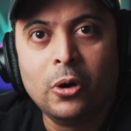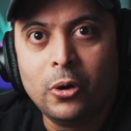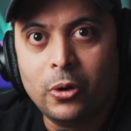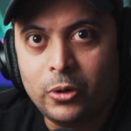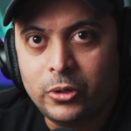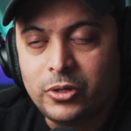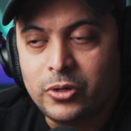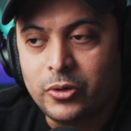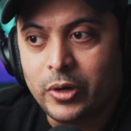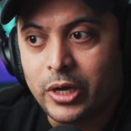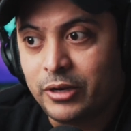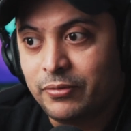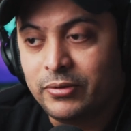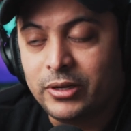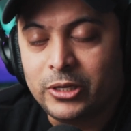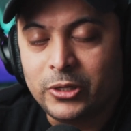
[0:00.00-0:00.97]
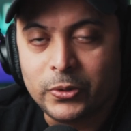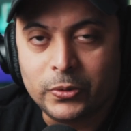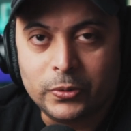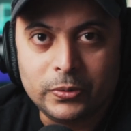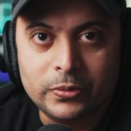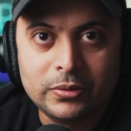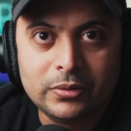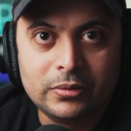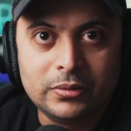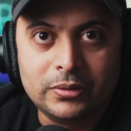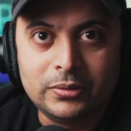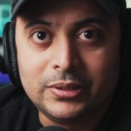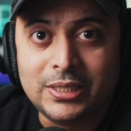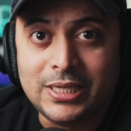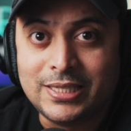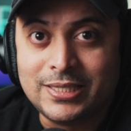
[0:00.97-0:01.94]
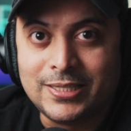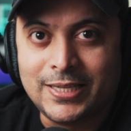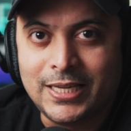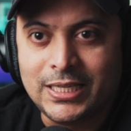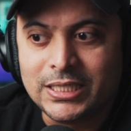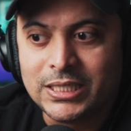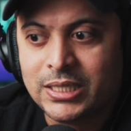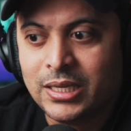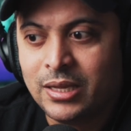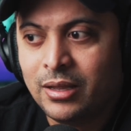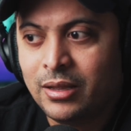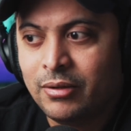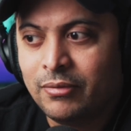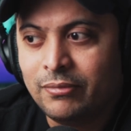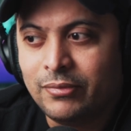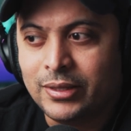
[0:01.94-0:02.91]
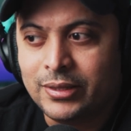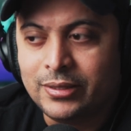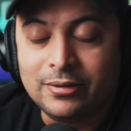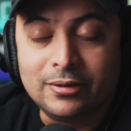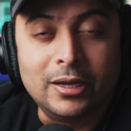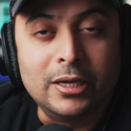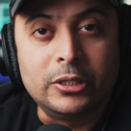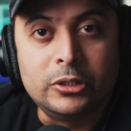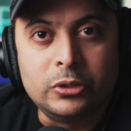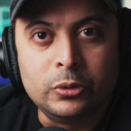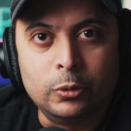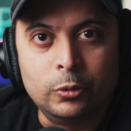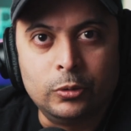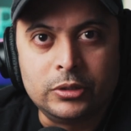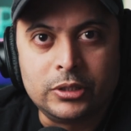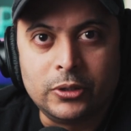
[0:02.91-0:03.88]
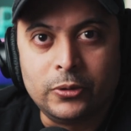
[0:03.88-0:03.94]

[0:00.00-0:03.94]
audio and video these days with the right tools.